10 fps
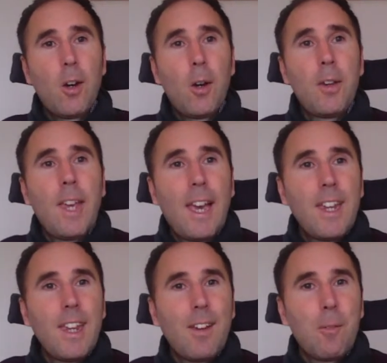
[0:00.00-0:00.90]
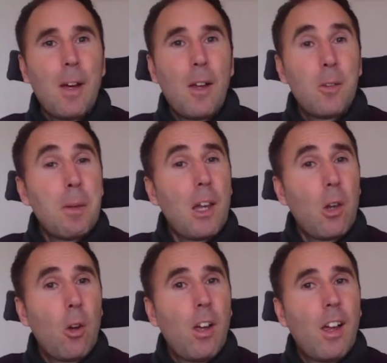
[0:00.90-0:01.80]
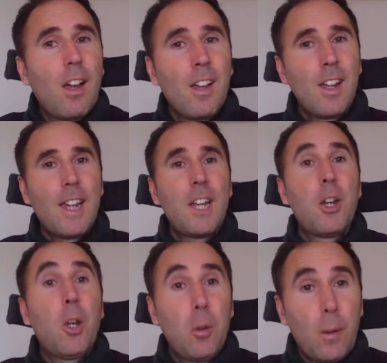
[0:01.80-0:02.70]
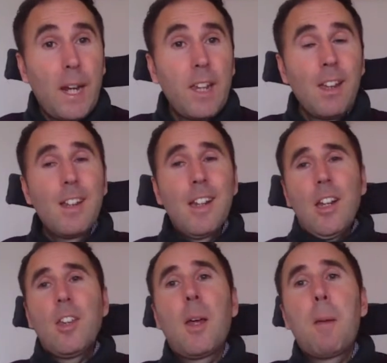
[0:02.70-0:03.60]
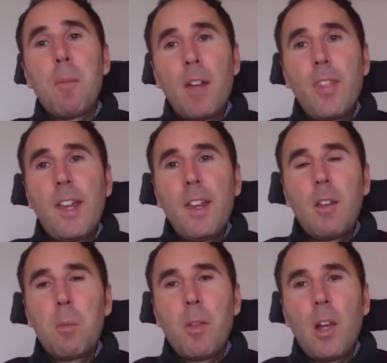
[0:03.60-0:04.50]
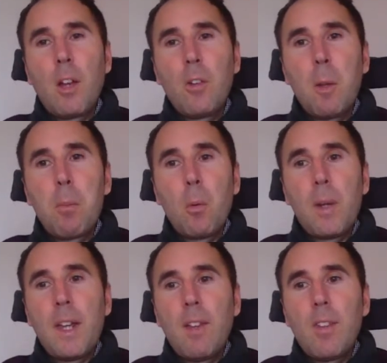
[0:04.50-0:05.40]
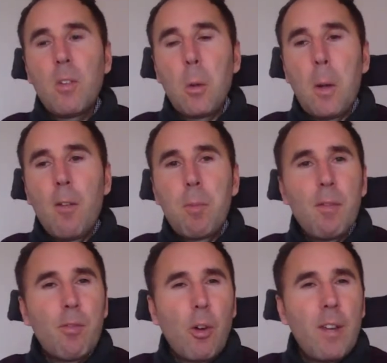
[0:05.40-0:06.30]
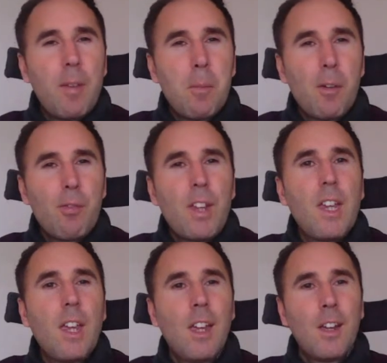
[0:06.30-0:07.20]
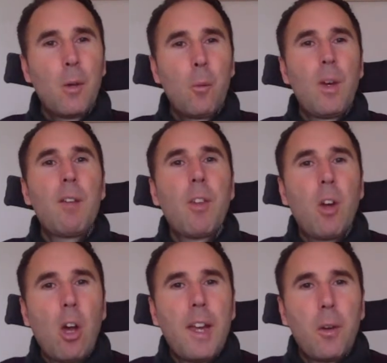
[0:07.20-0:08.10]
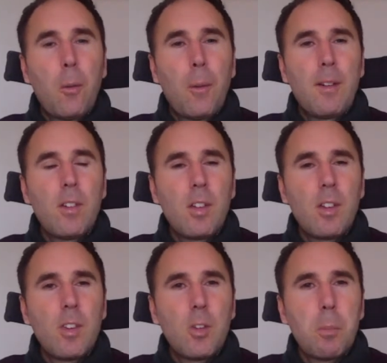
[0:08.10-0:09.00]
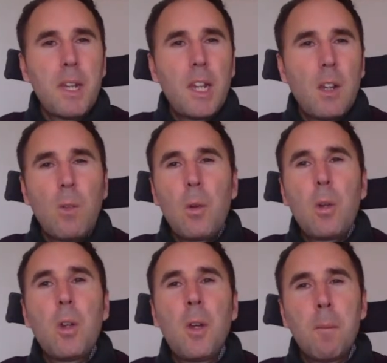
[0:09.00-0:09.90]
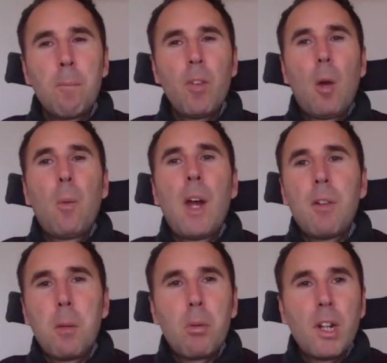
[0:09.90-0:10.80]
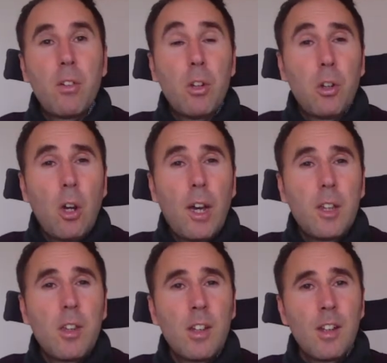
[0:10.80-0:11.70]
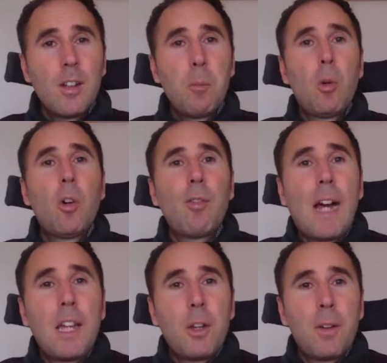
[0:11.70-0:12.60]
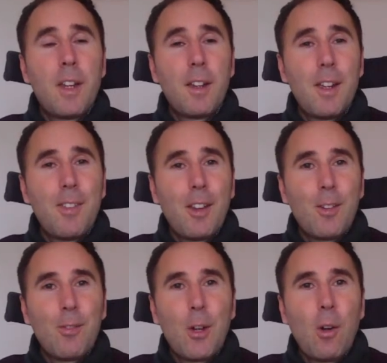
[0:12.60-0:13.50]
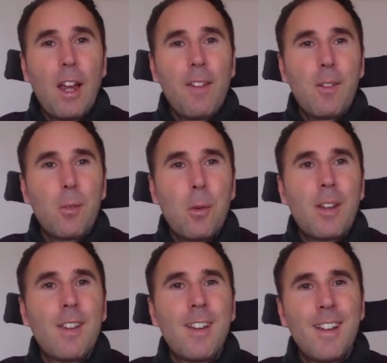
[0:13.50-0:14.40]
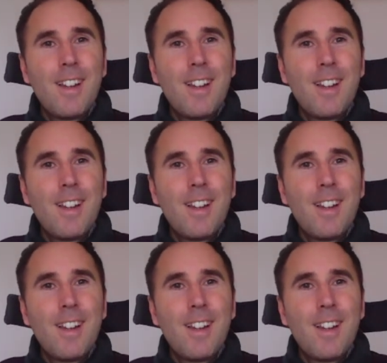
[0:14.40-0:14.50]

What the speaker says: Okay, well, it's a bit longer in a good way, because I think the last couple of weeks I've been finding my feet with the kind of questions to speak to and where it brings you guys more value. And it does feel like this one